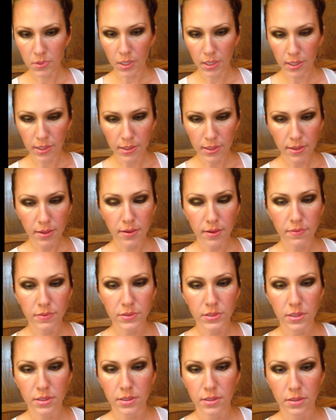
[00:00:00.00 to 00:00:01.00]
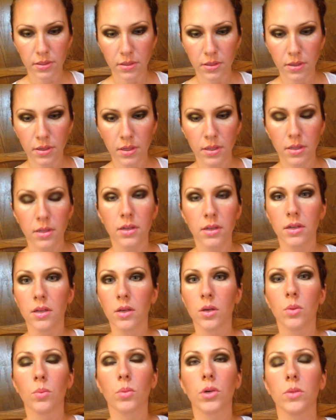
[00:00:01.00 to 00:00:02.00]
Okay, I've done
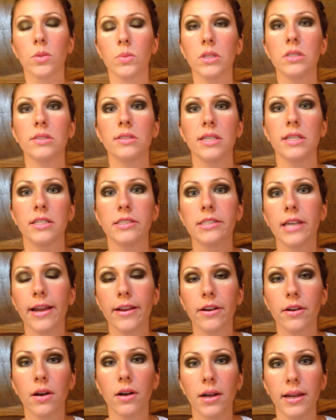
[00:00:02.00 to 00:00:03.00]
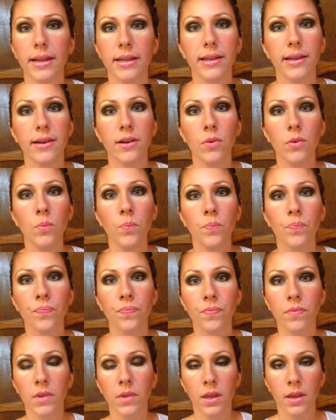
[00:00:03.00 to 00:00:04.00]
pretty much the entire eye now.
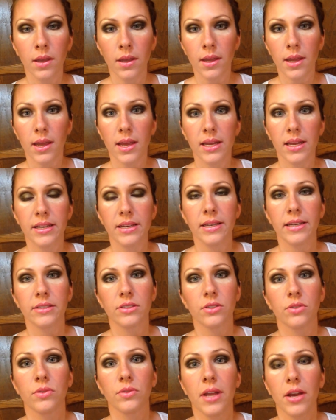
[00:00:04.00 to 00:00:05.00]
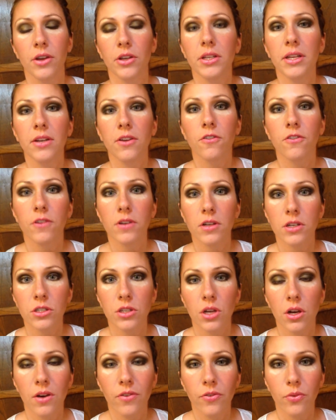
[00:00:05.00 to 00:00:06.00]
And so now you need to
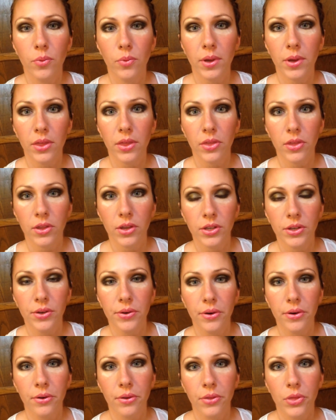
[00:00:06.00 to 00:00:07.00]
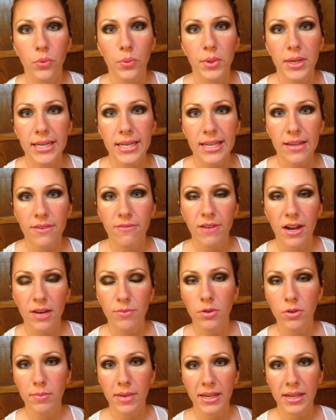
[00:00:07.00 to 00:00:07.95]
finish off with your 3D Fiber